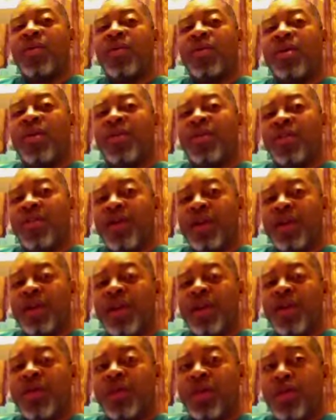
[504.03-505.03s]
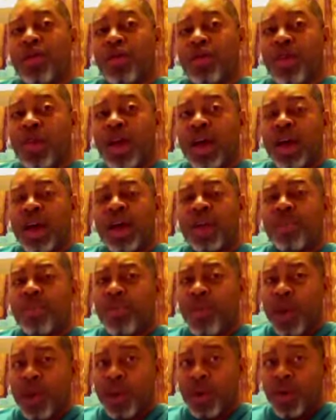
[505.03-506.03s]
order to read, you know, this is not a
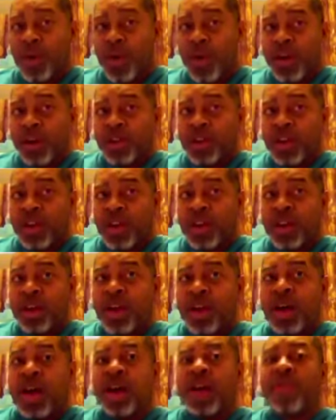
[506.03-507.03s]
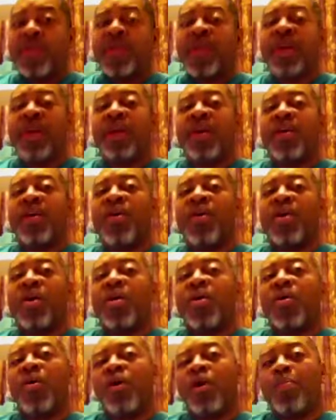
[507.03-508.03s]
brainwashing kind of thing
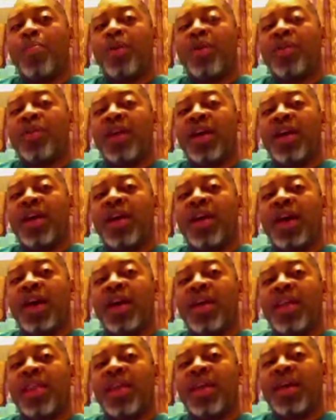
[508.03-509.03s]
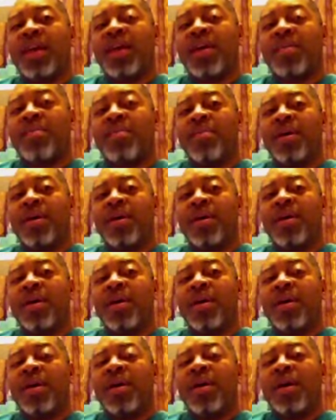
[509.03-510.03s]
or a pretend kind of thing, but
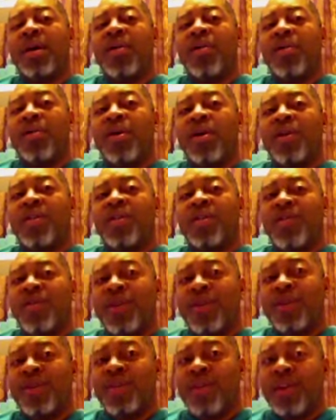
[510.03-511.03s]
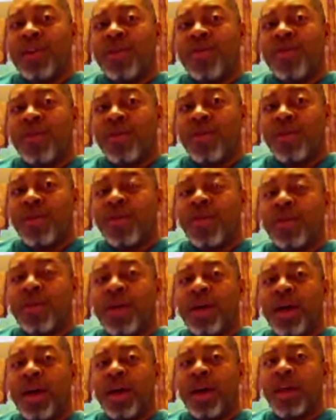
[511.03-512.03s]
in order to receive truth from
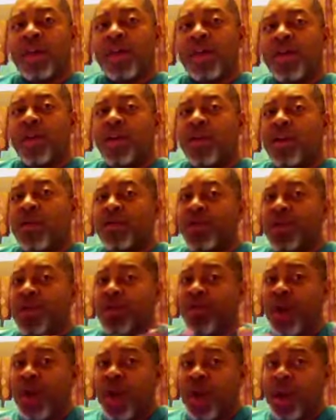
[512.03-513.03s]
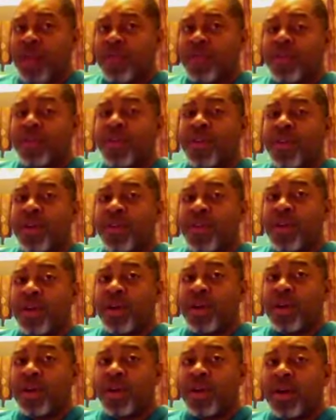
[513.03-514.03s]
God, you know, you have to,
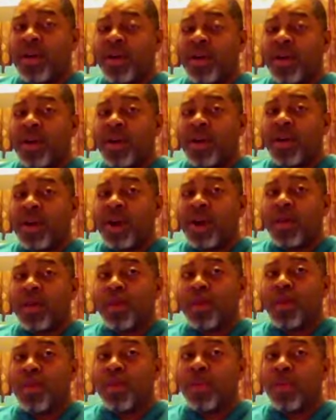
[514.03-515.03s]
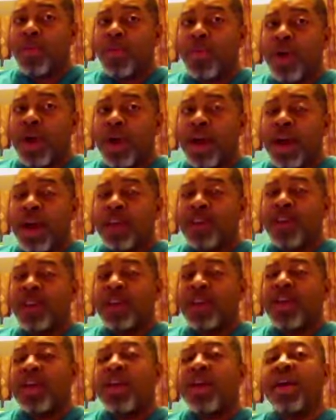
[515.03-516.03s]
at some point,
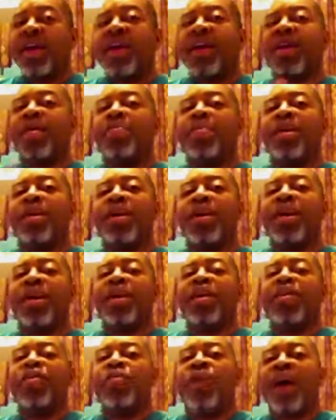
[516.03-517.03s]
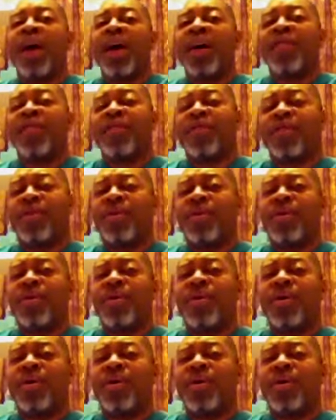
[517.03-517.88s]
actually, in the beginning, you have to.